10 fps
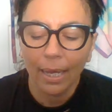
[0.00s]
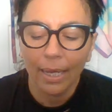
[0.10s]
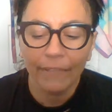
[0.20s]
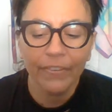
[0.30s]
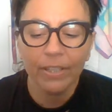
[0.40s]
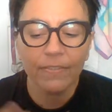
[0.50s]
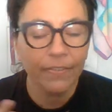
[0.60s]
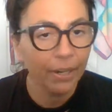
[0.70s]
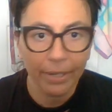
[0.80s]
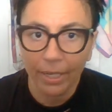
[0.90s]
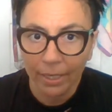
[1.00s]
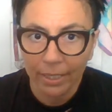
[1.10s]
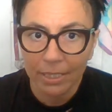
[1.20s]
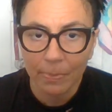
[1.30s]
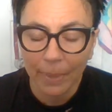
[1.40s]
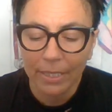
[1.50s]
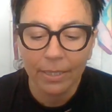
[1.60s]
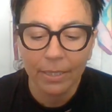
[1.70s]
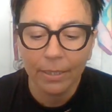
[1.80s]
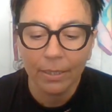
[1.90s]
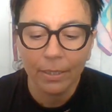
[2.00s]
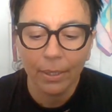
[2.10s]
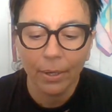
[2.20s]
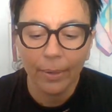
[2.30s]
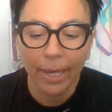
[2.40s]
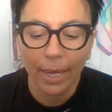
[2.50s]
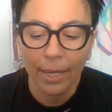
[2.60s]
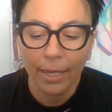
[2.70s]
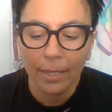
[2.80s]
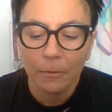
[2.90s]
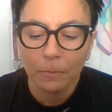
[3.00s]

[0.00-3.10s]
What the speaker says: It feels very unexpected, okay?